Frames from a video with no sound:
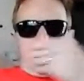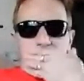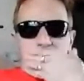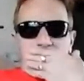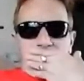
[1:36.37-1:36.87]

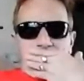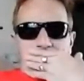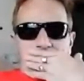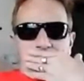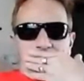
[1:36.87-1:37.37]
Yeah, I'll give
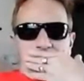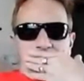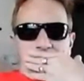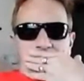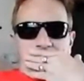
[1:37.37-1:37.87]
you money
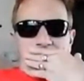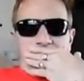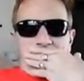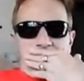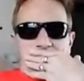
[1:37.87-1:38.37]
to say
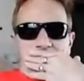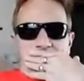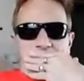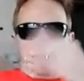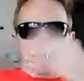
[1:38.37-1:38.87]
that I'm
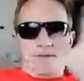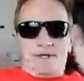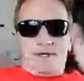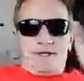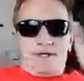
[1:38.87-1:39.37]
dead and
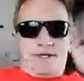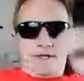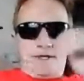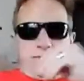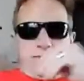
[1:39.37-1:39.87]
died.
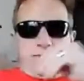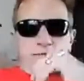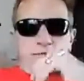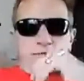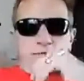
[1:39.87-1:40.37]
I'll
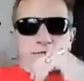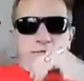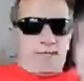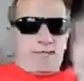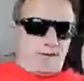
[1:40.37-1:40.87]
give you money to
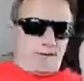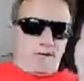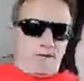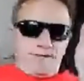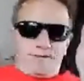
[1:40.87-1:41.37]
go
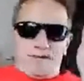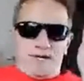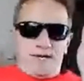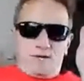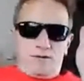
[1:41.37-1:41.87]
against
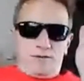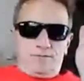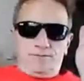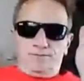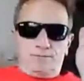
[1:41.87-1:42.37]
Frank
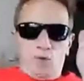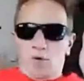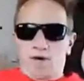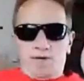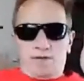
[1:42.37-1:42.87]
or
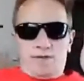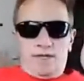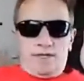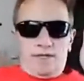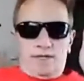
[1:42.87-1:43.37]

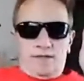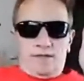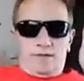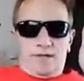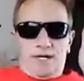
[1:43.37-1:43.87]
whoever,
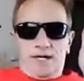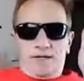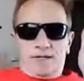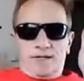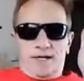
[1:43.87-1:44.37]
or
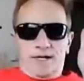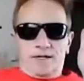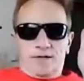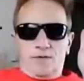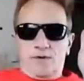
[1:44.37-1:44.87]
the island
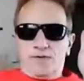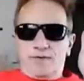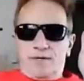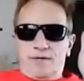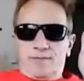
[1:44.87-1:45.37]
guy or
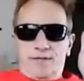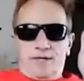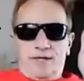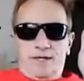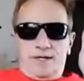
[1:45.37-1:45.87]
whoever it might
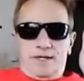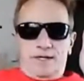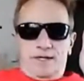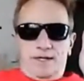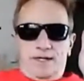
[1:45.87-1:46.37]
be.
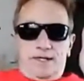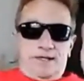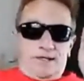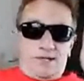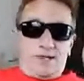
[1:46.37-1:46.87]

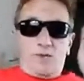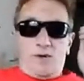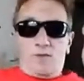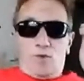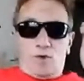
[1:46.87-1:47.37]
This is the
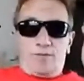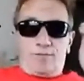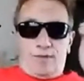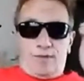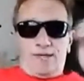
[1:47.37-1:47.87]
way
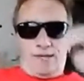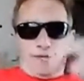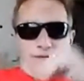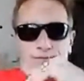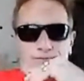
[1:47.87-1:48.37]
Warren plays it.
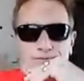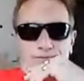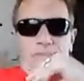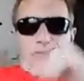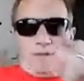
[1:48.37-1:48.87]

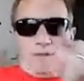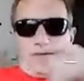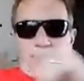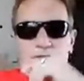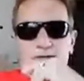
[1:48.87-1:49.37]
Yeah, I believe
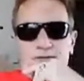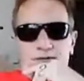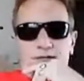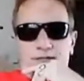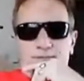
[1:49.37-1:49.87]
he's
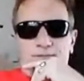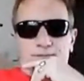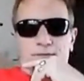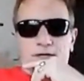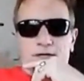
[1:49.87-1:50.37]
given.
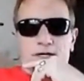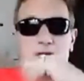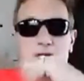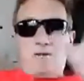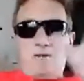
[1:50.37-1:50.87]

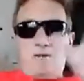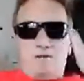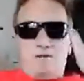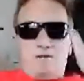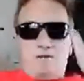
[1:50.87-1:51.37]
Anyway, you've
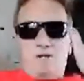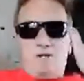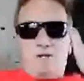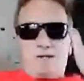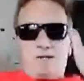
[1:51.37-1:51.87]
heard
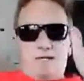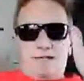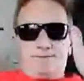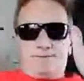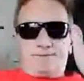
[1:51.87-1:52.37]
Cheese show.